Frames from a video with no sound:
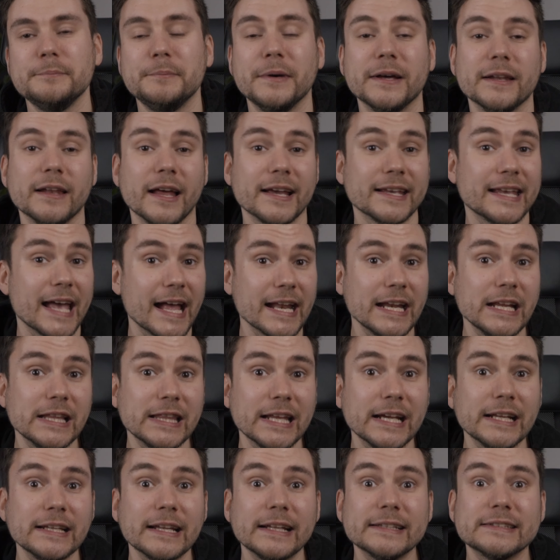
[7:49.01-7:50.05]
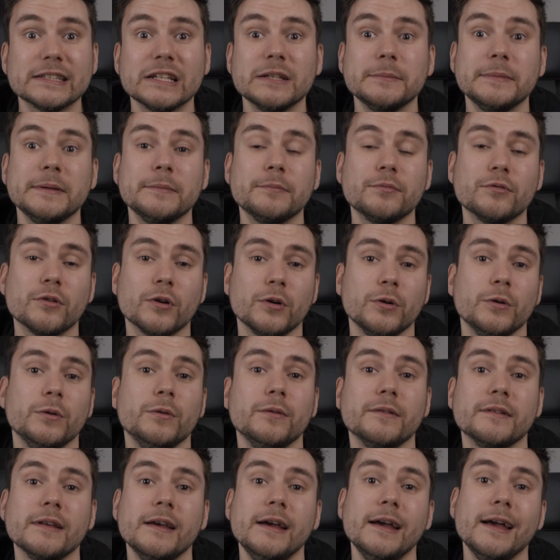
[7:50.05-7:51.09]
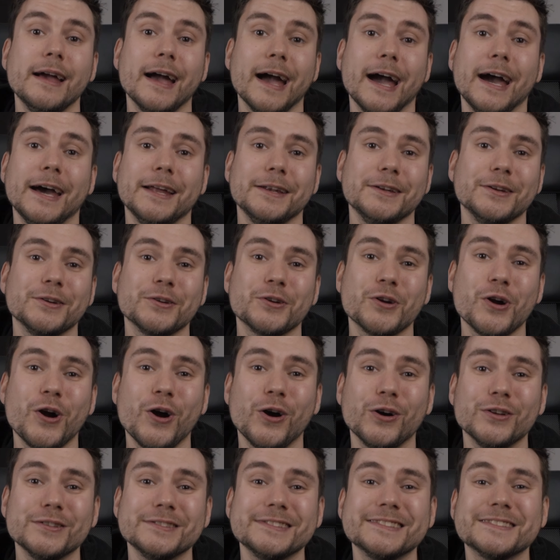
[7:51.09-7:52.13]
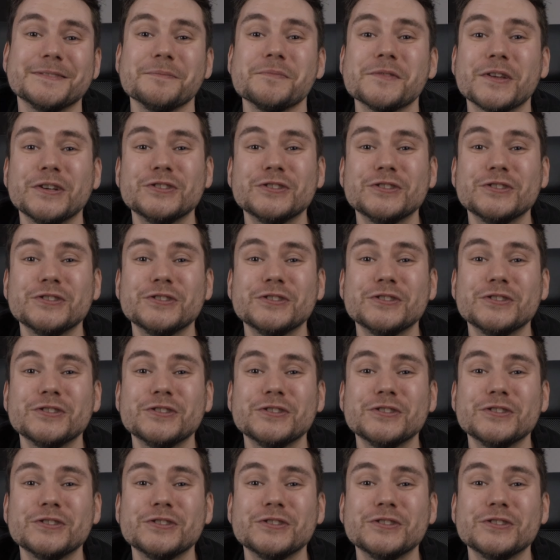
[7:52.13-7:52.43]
But like anything, there's gonna be pros and cons.